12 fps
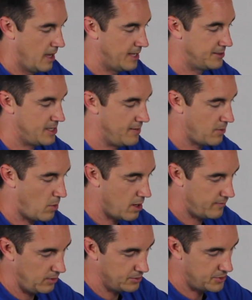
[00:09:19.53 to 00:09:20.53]
and see if the
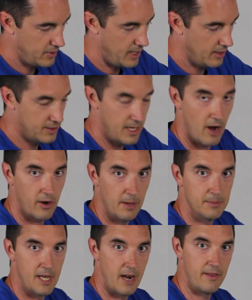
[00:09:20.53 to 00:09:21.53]
water flows through here and now
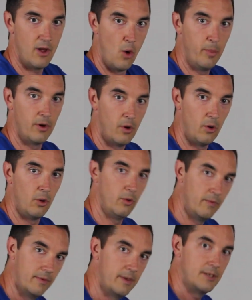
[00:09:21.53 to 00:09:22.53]
comes out of the open
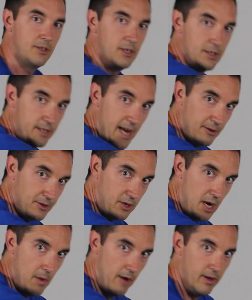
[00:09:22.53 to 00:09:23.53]
hole that's just
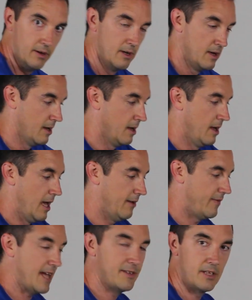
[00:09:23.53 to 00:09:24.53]
downstream of it. And
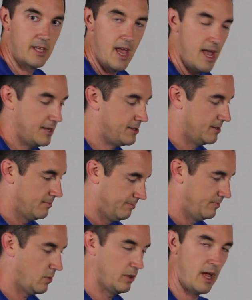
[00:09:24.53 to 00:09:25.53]
if that's the case,
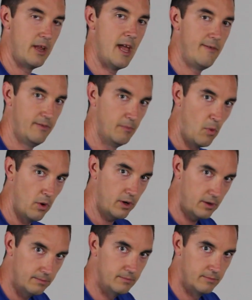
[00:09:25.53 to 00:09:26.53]
well, now you have even more,
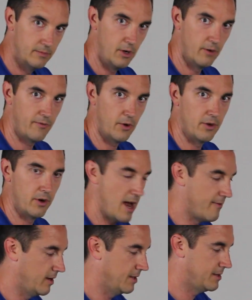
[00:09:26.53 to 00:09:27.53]
you know, further
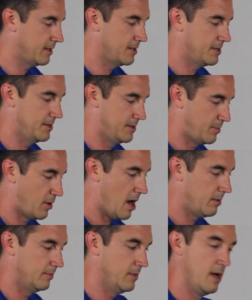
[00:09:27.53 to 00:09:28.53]
evidence that this is the
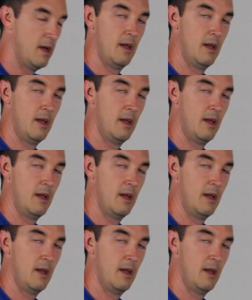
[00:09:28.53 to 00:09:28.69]
problem.